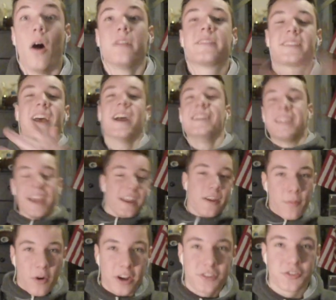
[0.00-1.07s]
Titanium
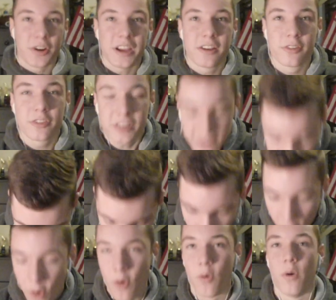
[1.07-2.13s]
White Dracos, let's
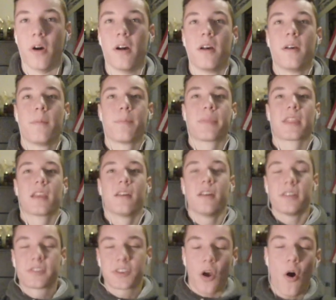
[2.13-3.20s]
go!
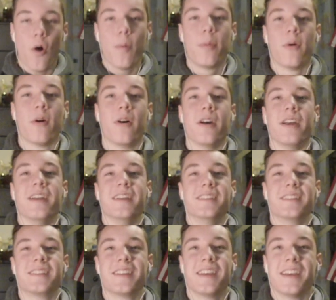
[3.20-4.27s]
Let's go,
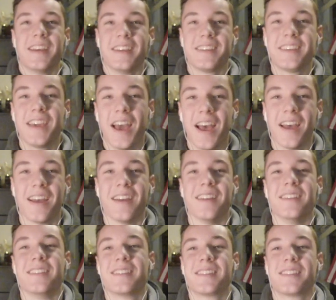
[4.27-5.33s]
boys!
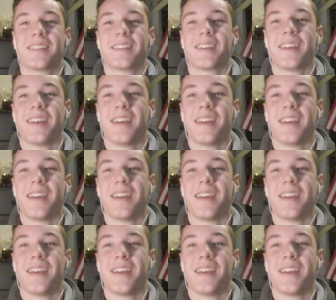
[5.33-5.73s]
Yes!